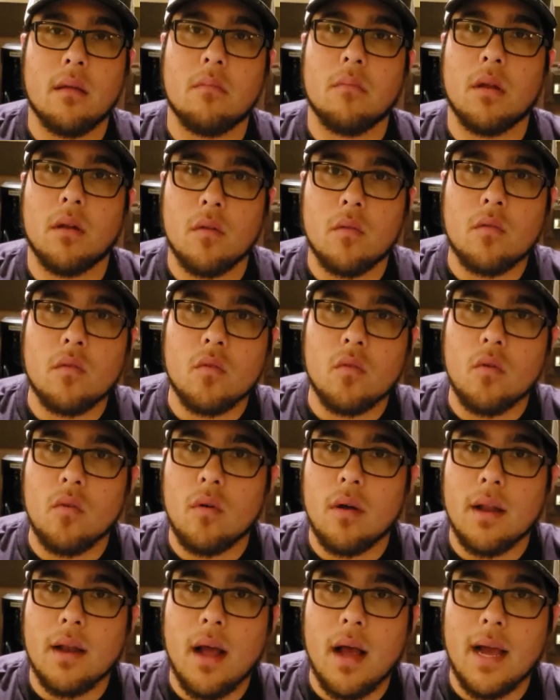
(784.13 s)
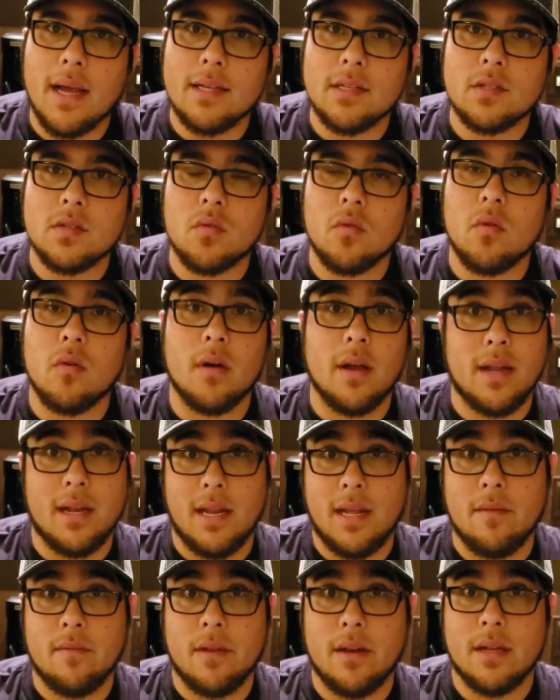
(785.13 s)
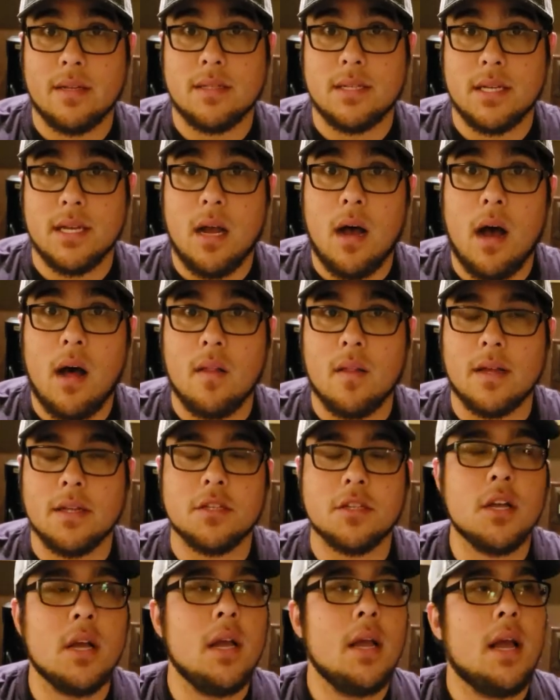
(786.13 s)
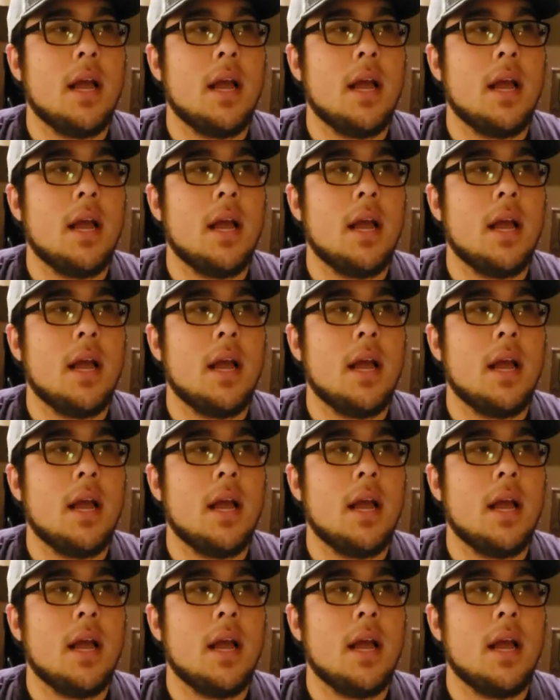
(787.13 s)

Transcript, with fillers: in middle school and high school and even into college,